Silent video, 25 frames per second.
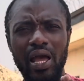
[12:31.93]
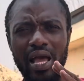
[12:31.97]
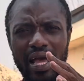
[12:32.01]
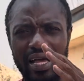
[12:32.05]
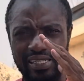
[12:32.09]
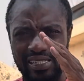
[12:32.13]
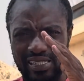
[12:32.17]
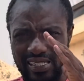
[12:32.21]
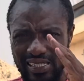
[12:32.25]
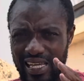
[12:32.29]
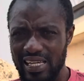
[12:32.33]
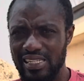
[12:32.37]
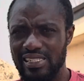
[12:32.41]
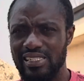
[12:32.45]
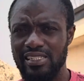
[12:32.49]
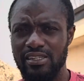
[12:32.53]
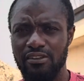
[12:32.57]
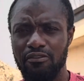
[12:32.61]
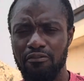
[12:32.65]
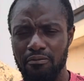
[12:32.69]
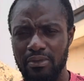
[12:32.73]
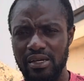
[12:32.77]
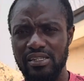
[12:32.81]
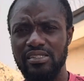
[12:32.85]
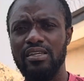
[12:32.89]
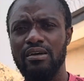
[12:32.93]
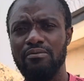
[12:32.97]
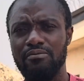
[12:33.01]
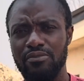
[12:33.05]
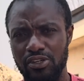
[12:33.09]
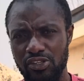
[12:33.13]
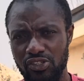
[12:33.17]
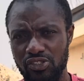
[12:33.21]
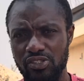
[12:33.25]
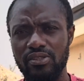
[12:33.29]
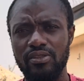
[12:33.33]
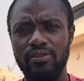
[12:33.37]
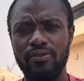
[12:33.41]
excessive
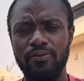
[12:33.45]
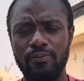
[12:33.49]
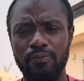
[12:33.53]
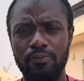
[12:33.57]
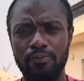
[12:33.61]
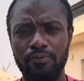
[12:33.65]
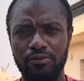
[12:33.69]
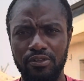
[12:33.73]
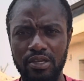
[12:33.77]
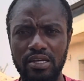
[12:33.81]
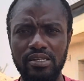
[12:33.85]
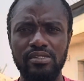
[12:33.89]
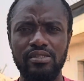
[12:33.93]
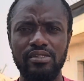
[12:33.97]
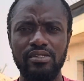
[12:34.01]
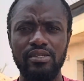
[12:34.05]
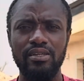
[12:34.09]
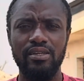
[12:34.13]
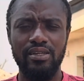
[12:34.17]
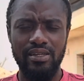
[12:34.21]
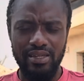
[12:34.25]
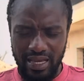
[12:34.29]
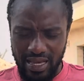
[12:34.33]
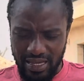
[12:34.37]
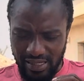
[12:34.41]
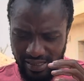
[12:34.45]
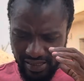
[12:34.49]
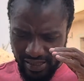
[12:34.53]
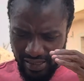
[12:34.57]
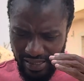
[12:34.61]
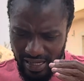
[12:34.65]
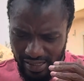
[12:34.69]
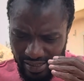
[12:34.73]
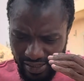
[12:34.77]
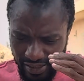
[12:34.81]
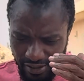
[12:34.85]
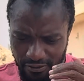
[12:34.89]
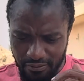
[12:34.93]
masturbation. Yes,
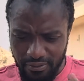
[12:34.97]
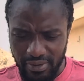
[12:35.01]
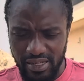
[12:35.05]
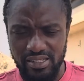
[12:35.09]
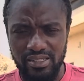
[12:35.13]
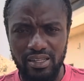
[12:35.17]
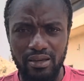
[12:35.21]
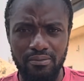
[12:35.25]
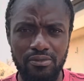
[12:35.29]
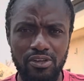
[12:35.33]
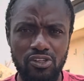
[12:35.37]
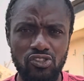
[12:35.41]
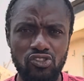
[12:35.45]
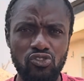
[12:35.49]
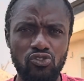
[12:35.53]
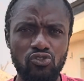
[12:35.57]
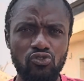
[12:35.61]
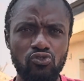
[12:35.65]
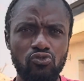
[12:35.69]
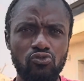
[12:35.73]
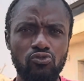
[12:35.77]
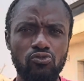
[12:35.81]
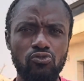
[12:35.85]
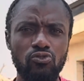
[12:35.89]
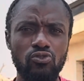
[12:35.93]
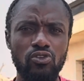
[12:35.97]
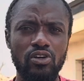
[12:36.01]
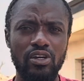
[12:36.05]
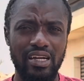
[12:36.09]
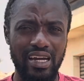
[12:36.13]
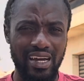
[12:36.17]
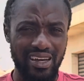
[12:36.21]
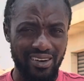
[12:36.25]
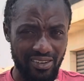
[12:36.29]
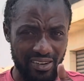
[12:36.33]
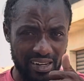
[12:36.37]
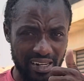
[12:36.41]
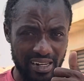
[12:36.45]
excessive masturbation too
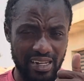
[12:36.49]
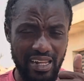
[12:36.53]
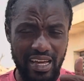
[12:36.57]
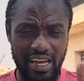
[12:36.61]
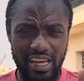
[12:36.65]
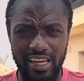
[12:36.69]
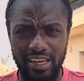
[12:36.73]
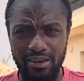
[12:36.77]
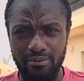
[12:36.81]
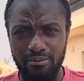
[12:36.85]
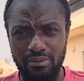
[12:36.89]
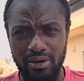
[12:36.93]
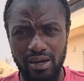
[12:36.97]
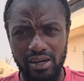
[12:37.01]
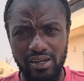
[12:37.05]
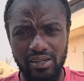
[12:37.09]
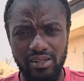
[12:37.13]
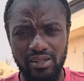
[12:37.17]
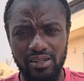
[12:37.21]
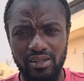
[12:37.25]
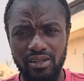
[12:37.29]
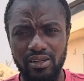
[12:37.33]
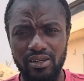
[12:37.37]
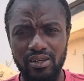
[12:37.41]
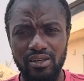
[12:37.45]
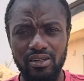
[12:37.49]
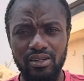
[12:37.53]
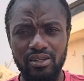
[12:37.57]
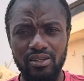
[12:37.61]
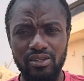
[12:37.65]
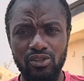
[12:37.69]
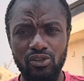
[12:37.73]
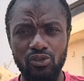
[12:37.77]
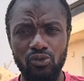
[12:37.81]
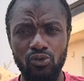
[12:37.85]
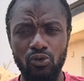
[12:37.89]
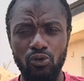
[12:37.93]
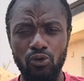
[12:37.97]
can render a man
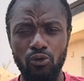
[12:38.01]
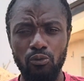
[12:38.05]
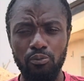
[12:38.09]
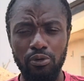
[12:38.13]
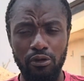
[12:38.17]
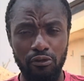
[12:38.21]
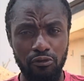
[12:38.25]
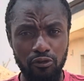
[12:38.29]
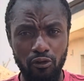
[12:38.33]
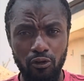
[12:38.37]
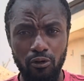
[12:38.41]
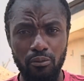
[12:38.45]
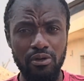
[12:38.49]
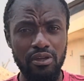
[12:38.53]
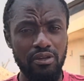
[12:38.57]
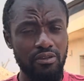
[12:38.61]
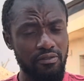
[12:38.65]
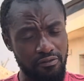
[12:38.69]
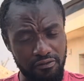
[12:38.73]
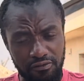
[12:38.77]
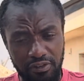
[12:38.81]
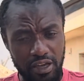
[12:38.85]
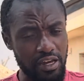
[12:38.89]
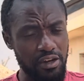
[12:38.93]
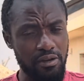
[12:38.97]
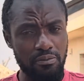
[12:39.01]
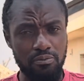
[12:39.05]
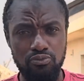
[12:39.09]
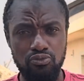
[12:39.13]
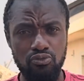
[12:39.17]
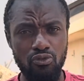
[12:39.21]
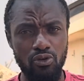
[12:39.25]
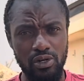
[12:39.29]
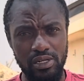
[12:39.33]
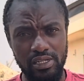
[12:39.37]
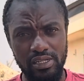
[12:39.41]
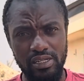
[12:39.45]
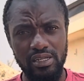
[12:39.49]
performing very
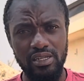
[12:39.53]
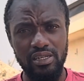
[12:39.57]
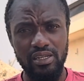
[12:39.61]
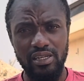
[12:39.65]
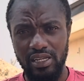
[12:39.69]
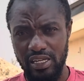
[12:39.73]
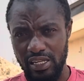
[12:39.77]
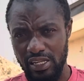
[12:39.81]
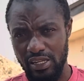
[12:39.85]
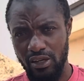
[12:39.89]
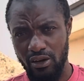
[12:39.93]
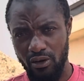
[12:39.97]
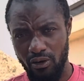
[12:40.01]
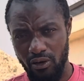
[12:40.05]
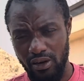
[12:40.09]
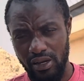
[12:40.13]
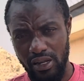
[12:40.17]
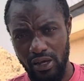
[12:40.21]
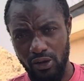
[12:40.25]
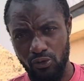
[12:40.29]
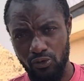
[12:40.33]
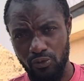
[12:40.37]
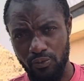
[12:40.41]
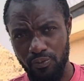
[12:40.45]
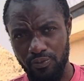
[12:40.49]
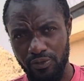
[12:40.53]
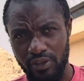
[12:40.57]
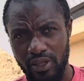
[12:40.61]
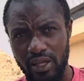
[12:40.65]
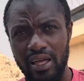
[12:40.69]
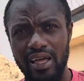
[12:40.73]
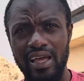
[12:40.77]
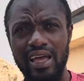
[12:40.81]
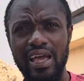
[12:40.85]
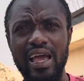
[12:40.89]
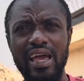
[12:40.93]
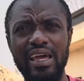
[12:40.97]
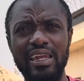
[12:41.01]
poorly in the other room.
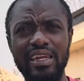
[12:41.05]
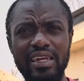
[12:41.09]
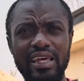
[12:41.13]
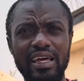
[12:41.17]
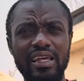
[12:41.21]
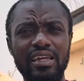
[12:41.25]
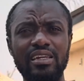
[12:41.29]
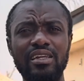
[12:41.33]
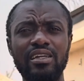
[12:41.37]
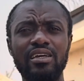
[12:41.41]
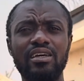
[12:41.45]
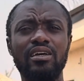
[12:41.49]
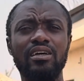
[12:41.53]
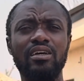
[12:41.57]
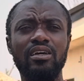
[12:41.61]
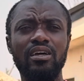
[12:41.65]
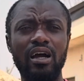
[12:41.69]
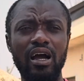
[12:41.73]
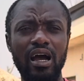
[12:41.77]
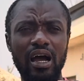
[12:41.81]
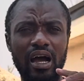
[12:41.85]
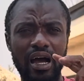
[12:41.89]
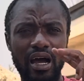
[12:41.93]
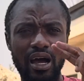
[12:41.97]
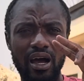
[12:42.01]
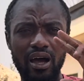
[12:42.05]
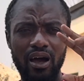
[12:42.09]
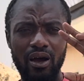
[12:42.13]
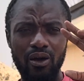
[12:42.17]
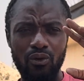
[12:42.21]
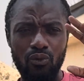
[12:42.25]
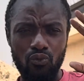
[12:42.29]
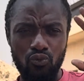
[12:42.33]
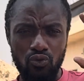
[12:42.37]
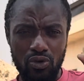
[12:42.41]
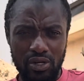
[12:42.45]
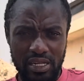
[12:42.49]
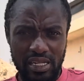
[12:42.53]
And then
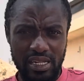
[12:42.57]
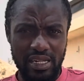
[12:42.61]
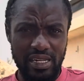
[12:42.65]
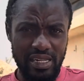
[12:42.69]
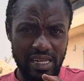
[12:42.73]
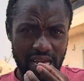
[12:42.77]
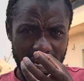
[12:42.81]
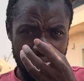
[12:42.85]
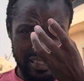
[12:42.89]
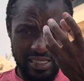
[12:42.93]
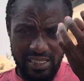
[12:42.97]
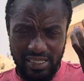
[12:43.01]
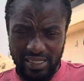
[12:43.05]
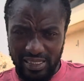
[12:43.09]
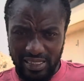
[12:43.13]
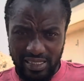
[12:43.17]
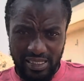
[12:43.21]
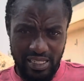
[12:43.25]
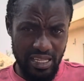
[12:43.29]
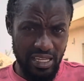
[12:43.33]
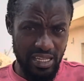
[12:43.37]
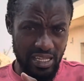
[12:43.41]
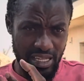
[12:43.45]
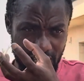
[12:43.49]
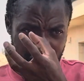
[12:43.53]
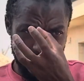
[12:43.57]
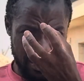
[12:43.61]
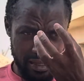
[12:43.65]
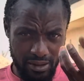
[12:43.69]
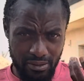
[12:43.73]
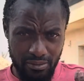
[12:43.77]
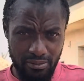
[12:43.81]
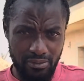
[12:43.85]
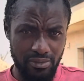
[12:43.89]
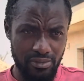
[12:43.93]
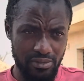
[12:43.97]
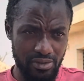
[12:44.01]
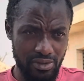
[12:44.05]
within that
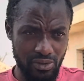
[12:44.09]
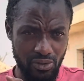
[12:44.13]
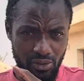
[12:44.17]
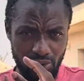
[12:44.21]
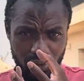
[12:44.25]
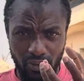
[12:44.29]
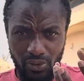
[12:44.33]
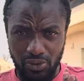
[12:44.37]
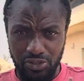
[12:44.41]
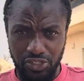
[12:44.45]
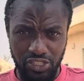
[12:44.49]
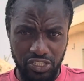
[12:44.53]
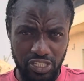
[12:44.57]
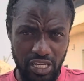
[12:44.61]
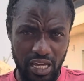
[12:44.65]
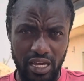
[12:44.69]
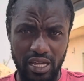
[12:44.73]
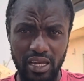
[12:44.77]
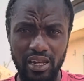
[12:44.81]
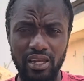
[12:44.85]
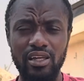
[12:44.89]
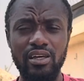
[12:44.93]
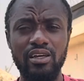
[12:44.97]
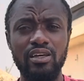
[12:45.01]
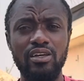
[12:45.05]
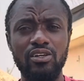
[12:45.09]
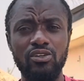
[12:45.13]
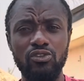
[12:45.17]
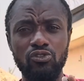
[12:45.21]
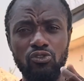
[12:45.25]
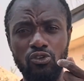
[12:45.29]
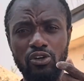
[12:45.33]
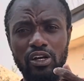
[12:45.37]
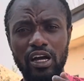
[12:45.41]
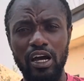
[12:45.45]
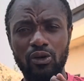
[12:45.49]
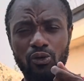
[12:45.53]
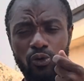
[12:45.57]
same shell,
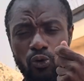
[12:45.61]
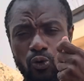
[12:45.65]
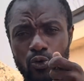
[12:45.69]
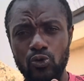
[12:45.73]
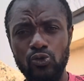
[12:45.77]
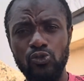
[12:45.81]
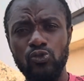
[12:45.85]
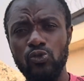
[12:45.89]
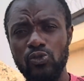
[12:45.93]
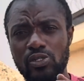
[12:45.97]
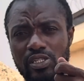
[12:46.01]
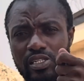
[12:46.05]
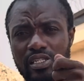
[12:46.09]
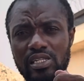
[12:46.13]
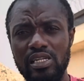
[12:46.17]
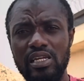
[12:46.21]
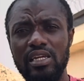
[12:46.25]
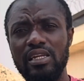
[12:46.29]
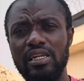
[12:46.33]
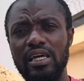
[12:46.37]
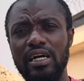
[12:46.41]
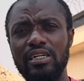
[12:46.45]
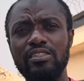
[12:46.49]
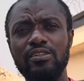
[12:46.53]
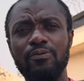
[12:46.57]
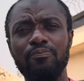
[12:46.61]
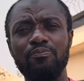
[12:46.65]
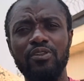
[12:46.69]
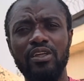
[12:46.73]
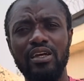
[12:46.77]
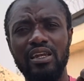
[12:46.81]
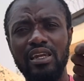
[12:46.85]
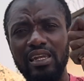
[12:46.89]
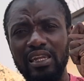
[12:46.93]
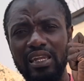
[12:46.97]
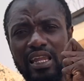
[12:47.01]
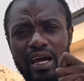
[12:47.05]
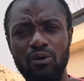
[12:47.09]
you can also say that
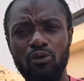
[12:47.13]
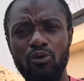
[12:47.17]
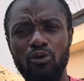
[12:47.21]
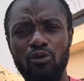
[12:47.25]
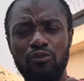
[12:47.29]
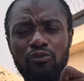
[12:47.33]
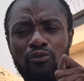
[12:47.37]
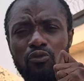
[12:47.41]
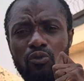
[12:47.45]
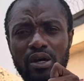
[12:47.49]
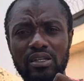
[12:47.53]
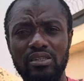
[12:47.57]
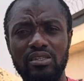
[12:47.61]
lack of